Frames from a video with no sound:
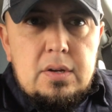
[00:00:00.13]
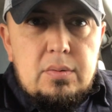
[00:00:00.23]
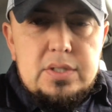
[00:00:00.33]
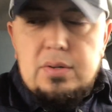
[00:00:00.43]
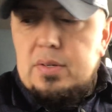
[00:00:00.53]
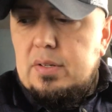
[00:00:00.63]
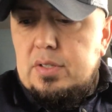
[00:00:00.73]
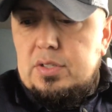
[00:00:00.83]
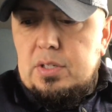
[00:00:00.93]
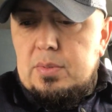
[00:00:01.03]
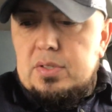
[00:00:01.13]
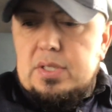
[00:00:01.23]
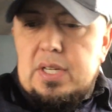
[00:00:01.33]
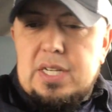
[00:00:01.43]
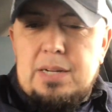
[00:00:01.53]
What's going on,
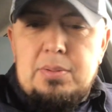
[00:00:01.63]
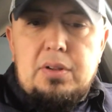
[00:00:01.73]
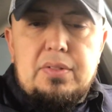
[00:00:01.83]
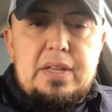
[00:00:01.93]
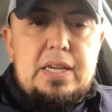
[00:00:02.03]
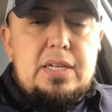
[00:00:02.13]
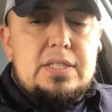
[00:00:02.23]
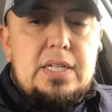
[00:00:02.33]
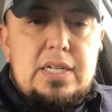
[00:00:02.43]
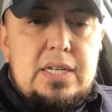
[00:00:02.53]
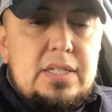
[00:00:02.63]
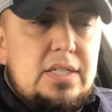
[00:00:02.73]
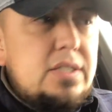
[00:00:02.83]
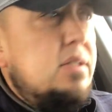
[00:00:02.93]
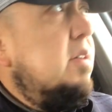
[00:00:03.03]
YouTubers? A couple of things. I
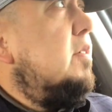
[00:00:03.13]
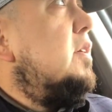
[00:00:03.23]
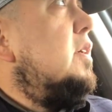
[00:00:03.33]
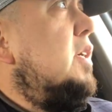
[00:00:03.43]
saw a